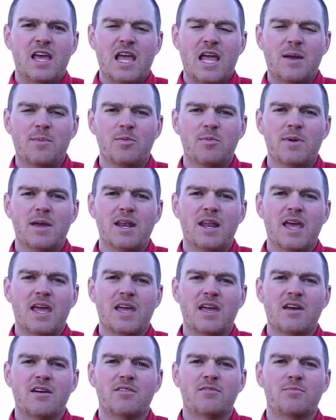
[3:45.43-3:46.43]
implement
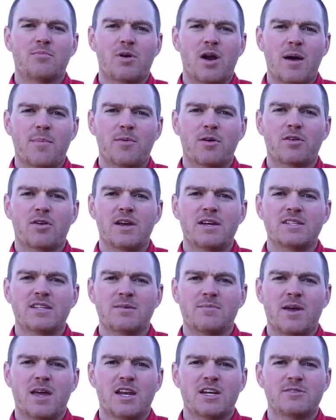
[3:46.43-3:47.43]
a proper
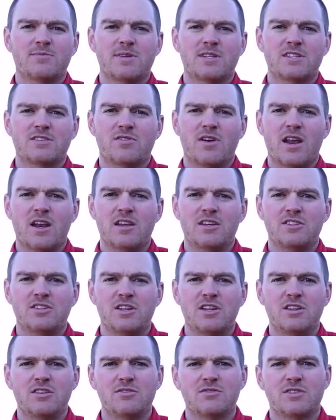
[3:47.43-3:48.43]
grazing management
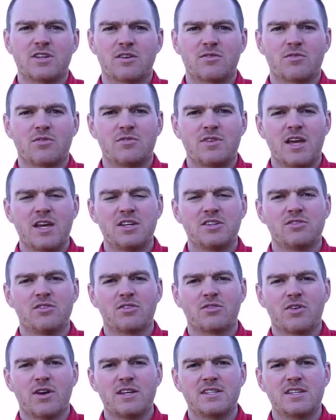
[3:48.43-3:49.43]
strategy using
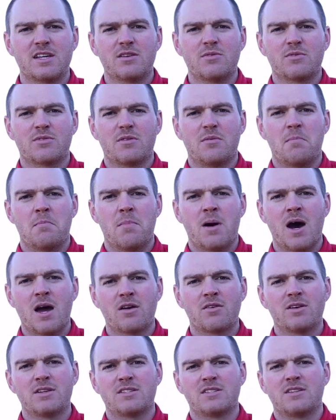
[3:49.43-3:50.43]
rotational grazing with a
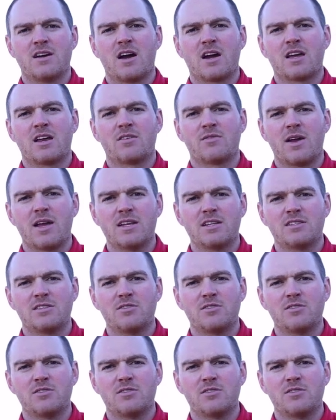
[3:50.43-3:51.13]
moderate stocking rate